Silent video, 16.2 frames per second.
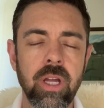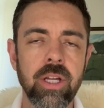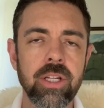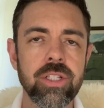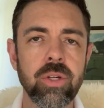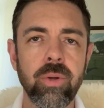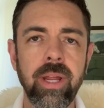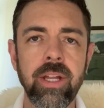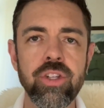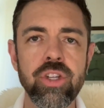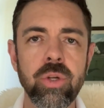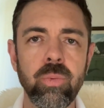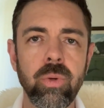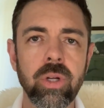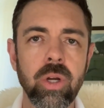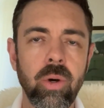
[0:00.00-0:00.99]
So an agent
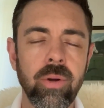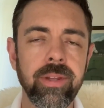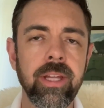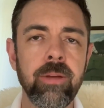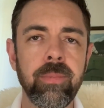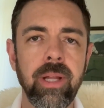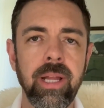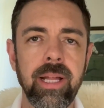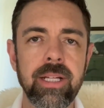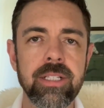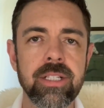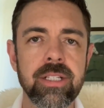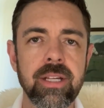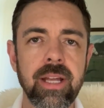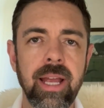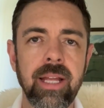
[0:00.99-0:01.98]
will go on the
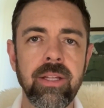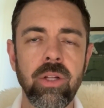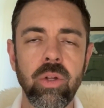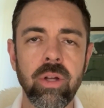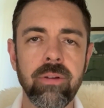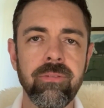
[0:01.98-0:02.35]
MLS and they'll look